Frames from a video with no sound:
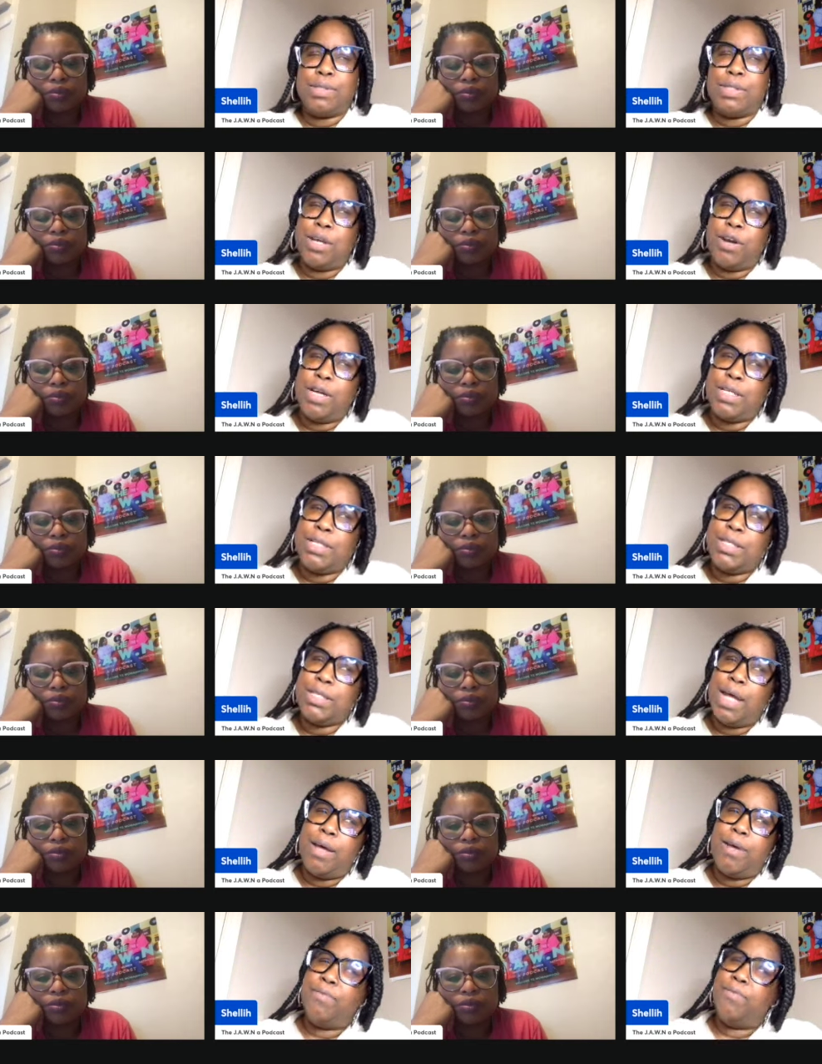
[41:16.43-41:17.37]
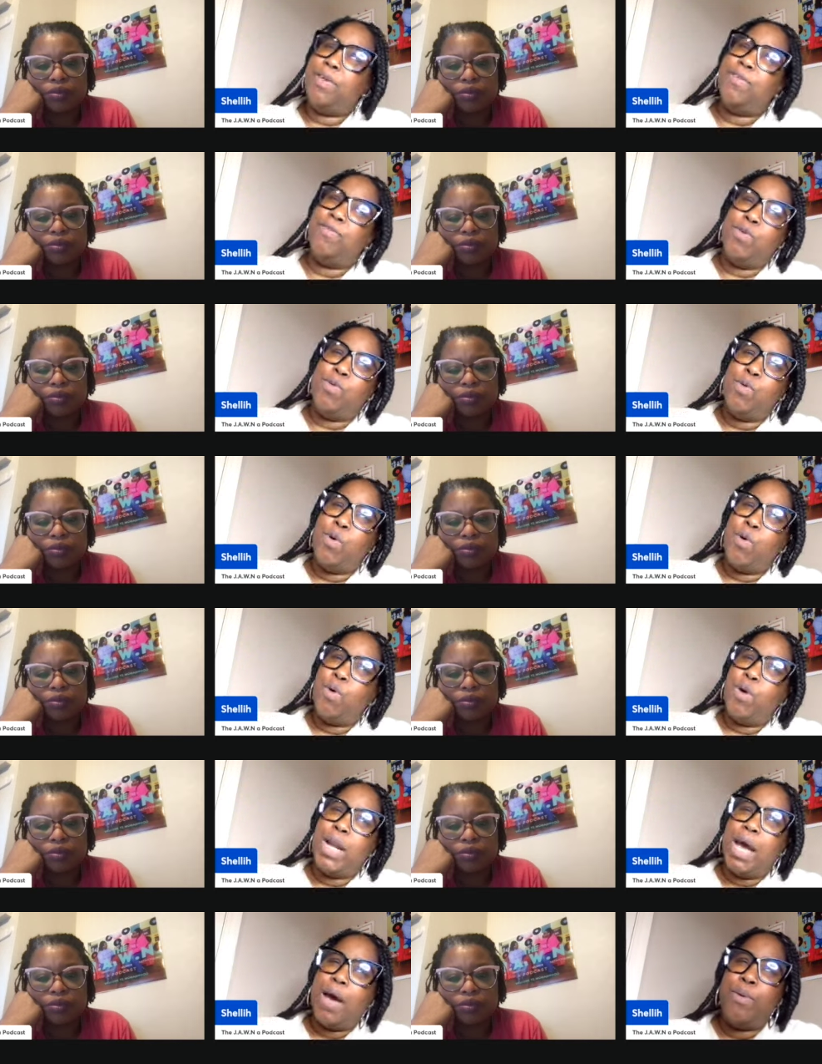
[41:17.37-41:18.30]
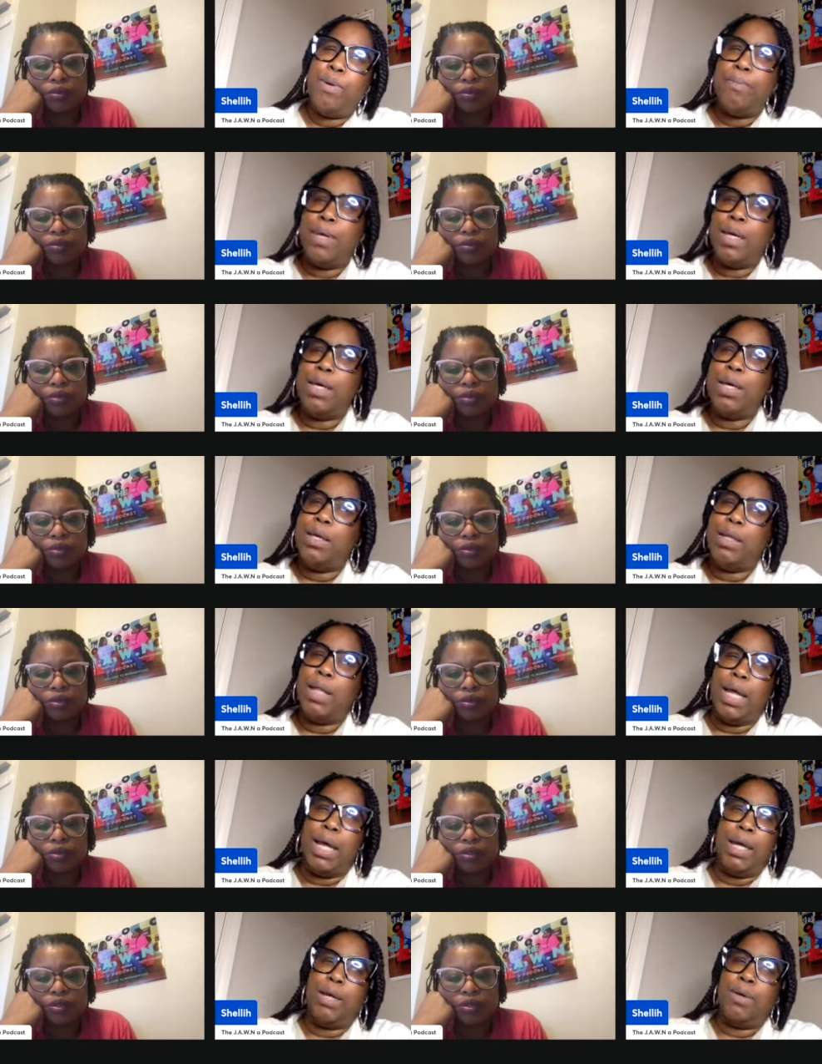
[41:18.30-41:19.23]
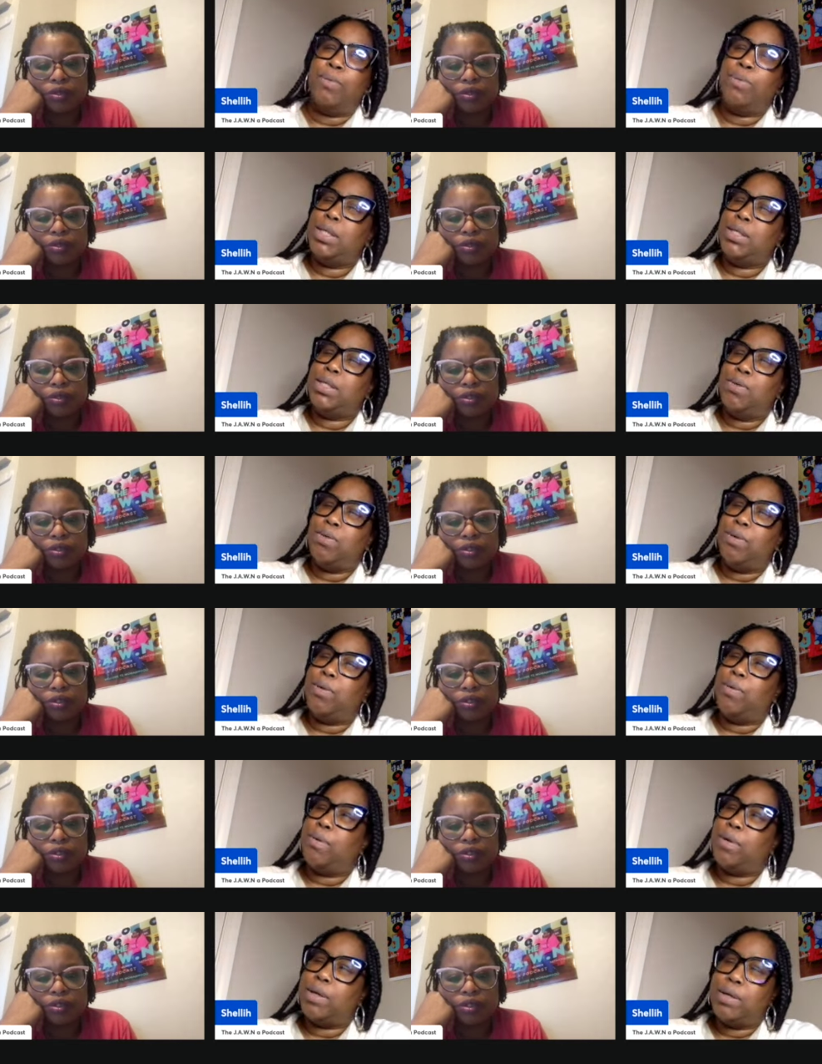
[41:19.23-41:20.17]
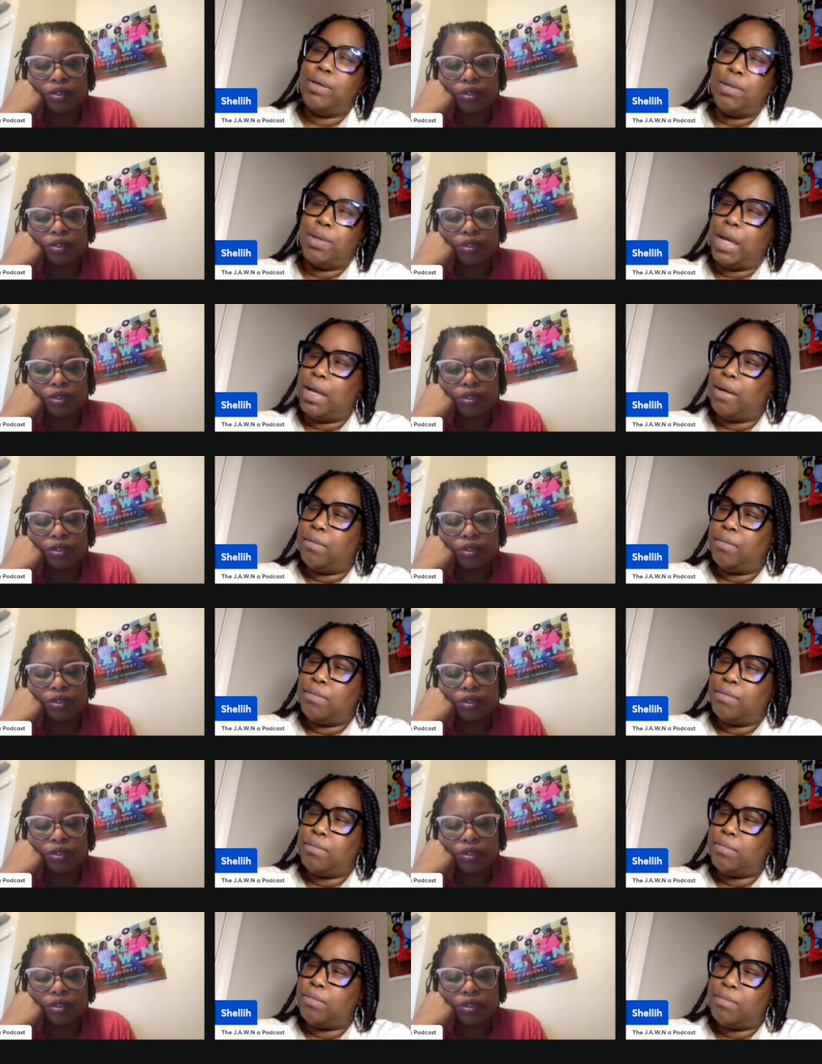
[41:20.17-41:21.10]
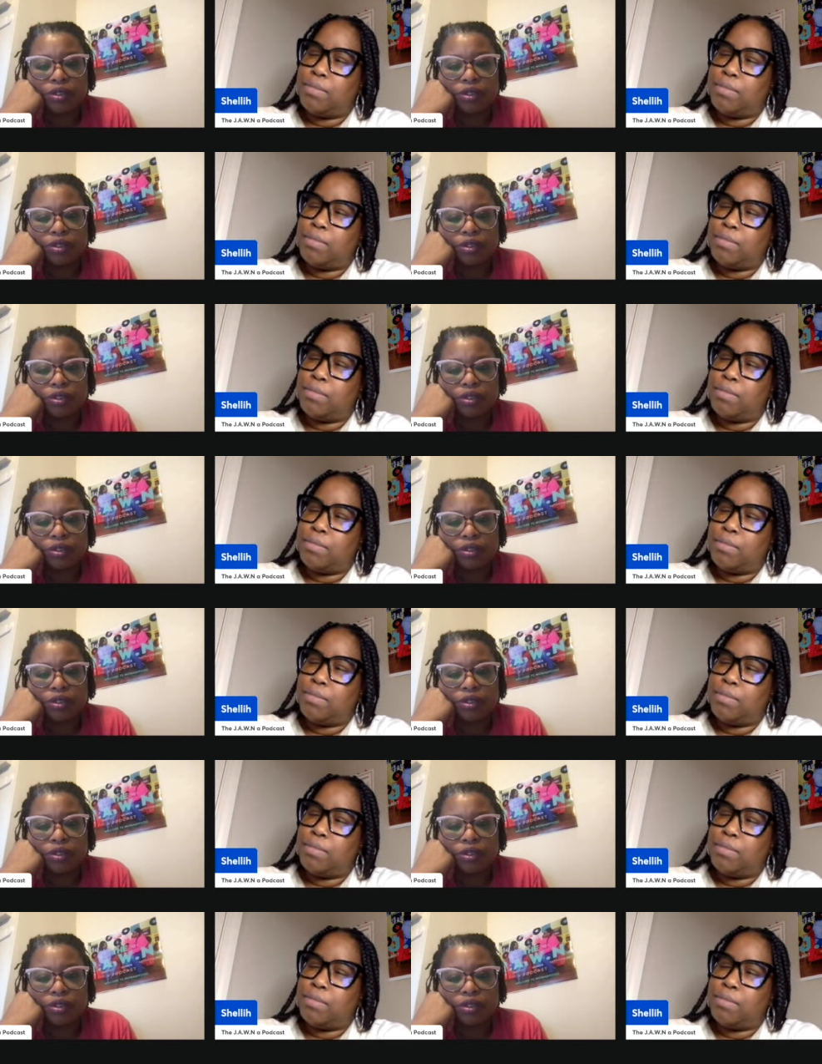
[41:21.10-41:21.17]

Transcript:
Speaker 1: certain stuff, if you going out with me, like what is going on? Damn.